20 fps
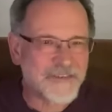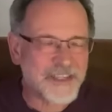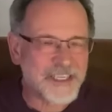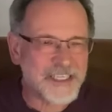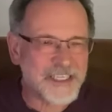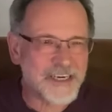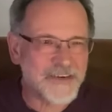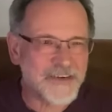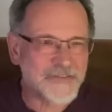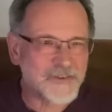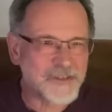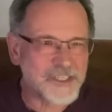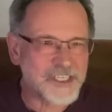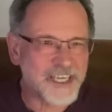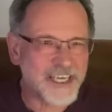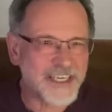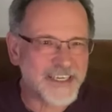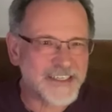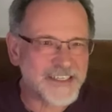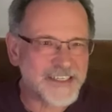for the several
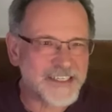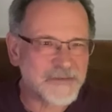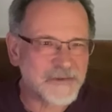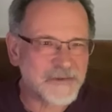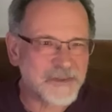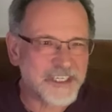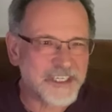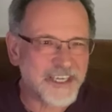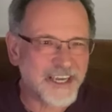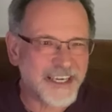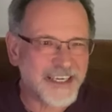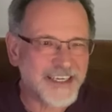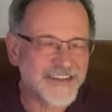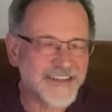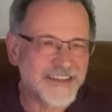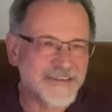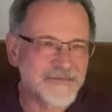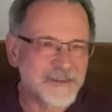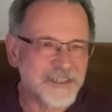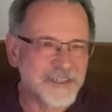seconds it will take, and
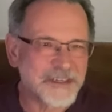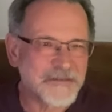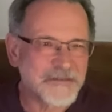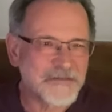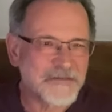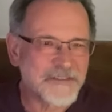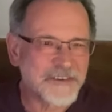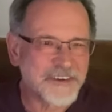then we'll give him